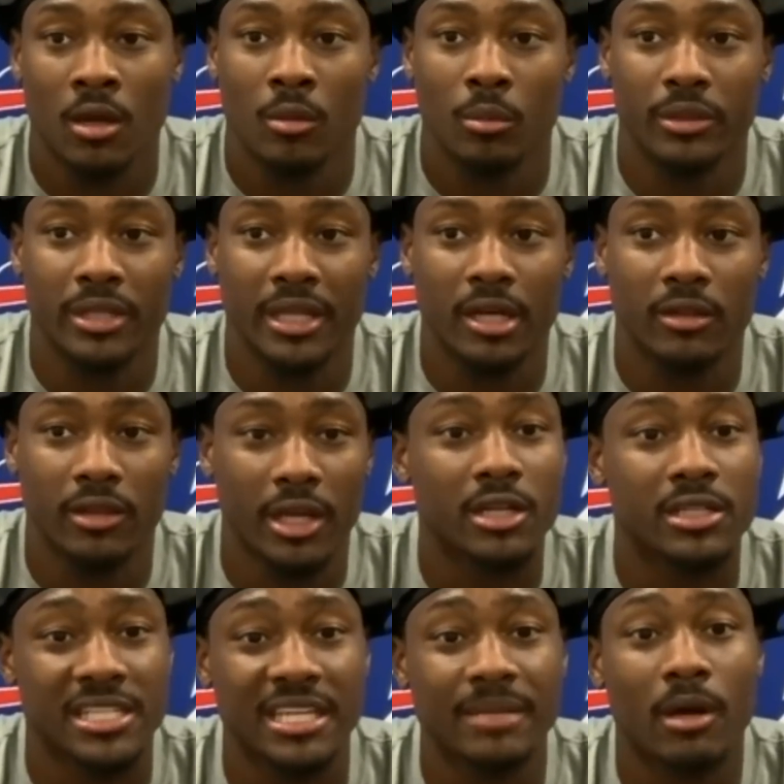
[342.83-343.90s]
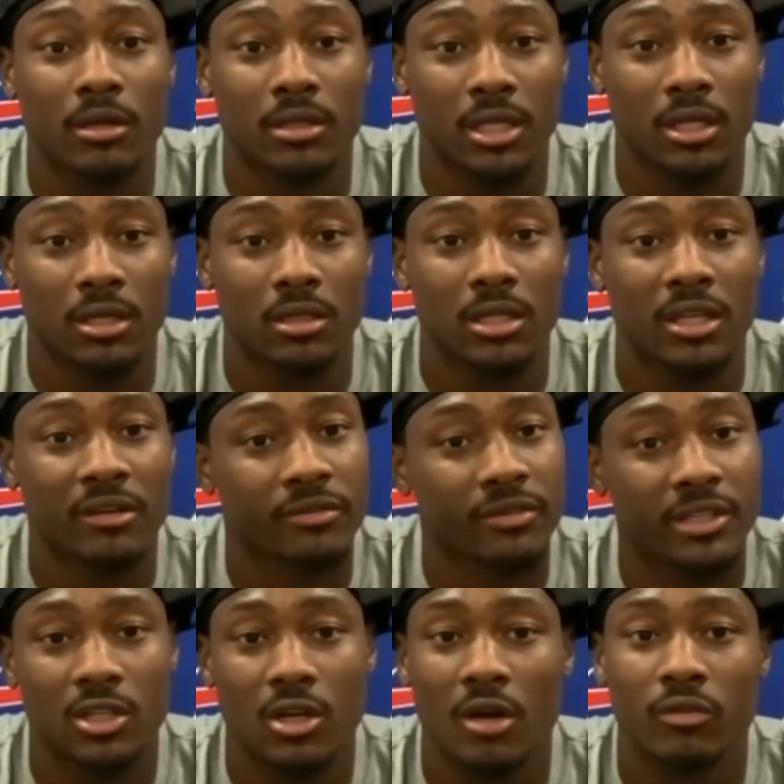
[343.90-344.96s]
But they're, they're a team out there. They're
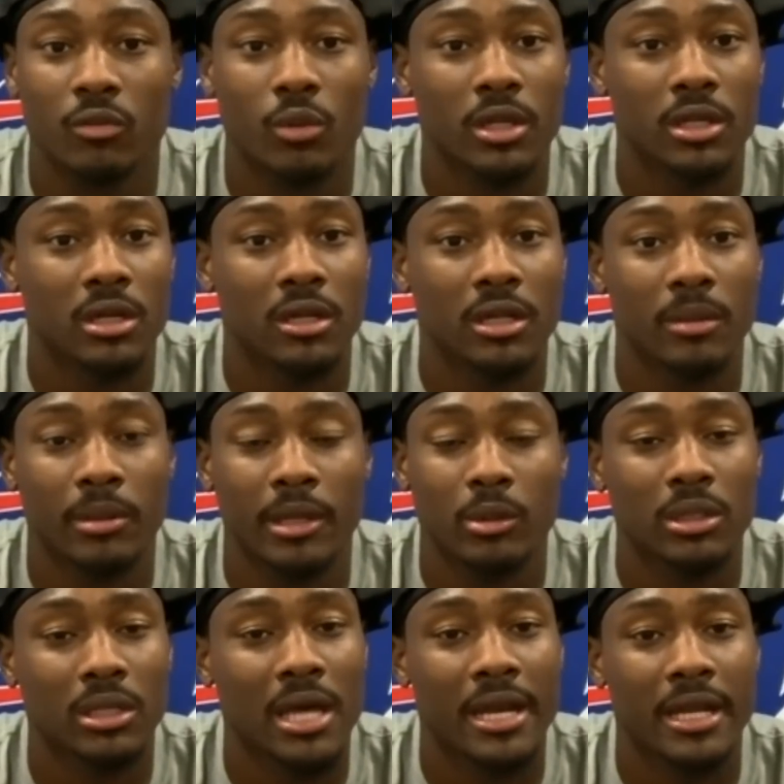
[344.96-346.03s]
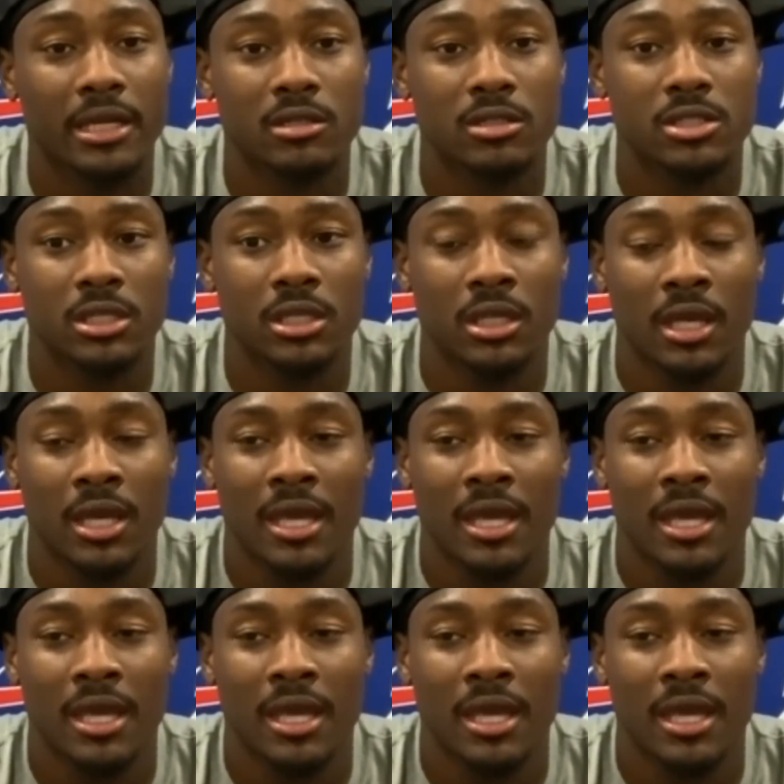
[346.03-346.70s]
feeding off of one another. They play with a lot of energy.